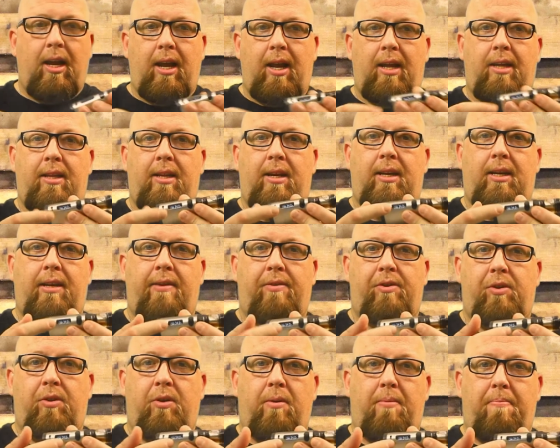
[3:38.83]
And then it
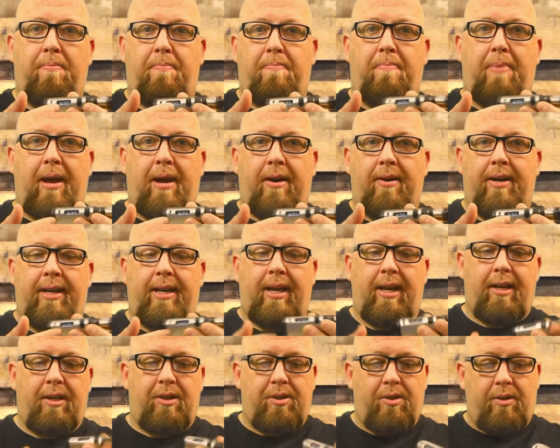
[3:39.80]
gives you a battery
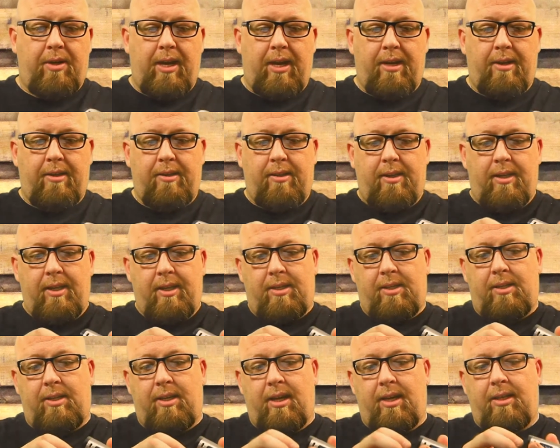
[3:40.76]
gauge. Okay.
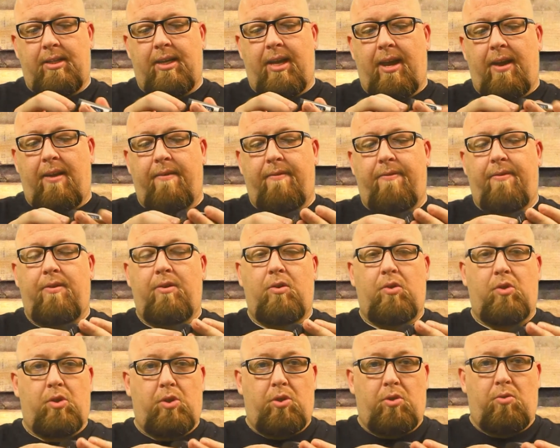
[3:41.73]
This does have
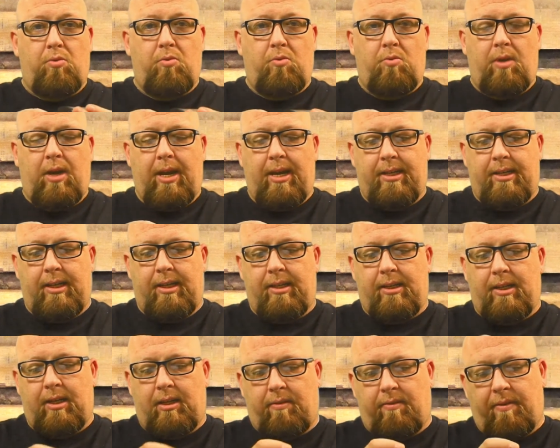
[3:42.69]
two
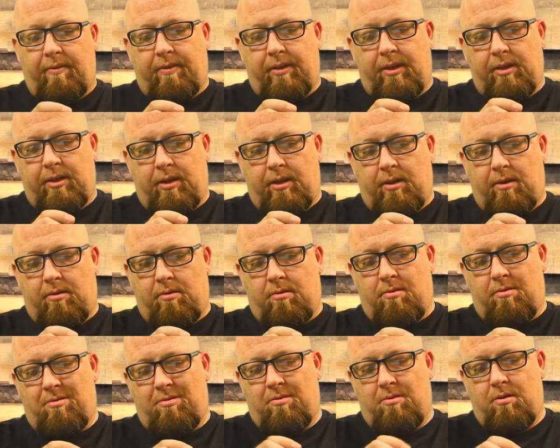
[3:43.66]
18650s in
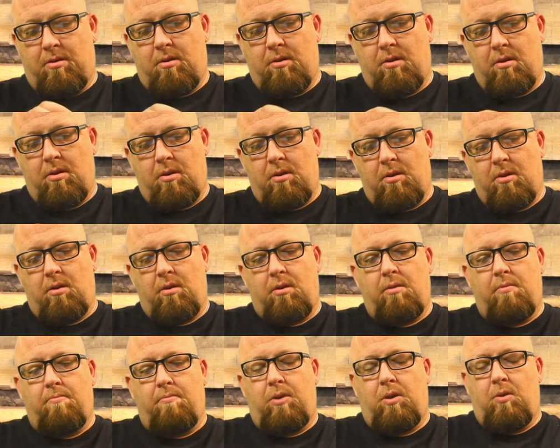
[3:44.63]
it.
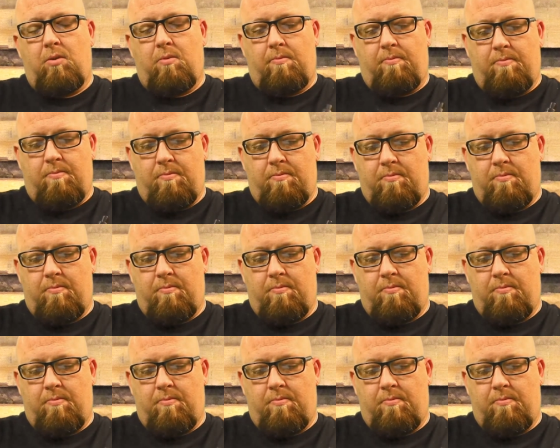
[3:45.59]
Boom.